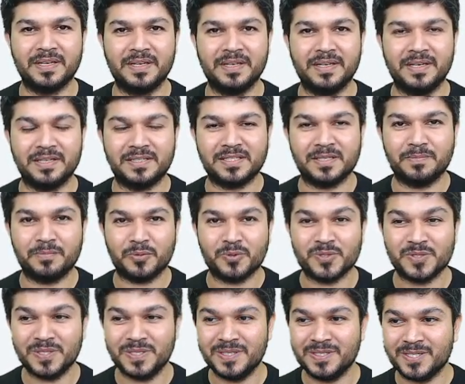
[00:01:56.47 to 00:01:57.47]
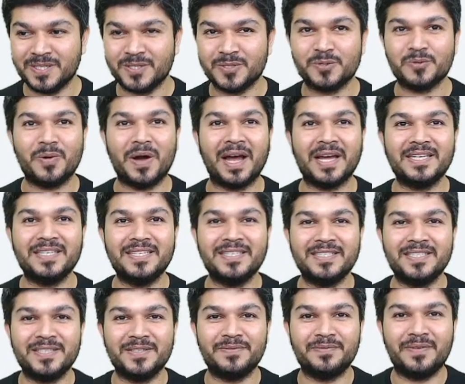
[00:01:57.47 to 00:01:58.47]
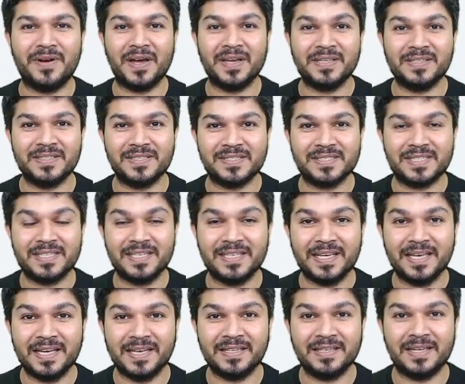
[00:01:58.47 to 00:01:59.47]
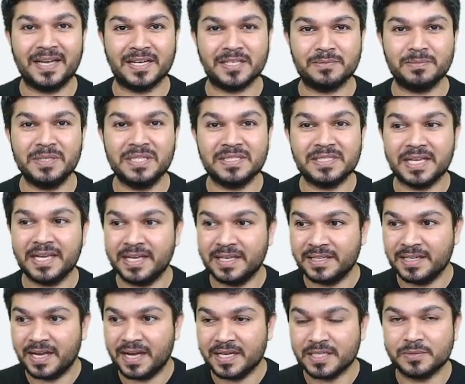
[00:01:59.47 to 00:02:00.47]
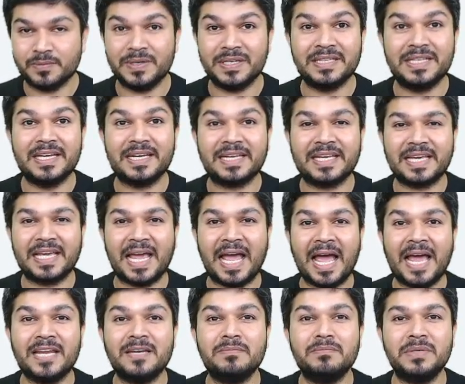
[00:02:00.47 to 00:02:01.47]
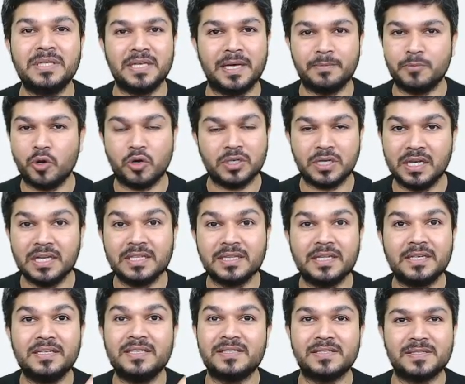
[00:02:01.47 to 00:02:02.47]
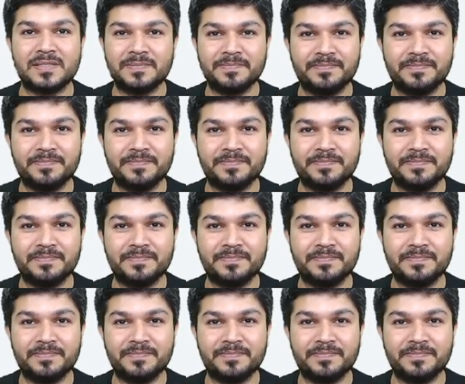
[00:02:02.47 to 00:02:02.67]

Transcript: It's a procedure to identify risky areas, means areas where there can be, I'm not telling there is,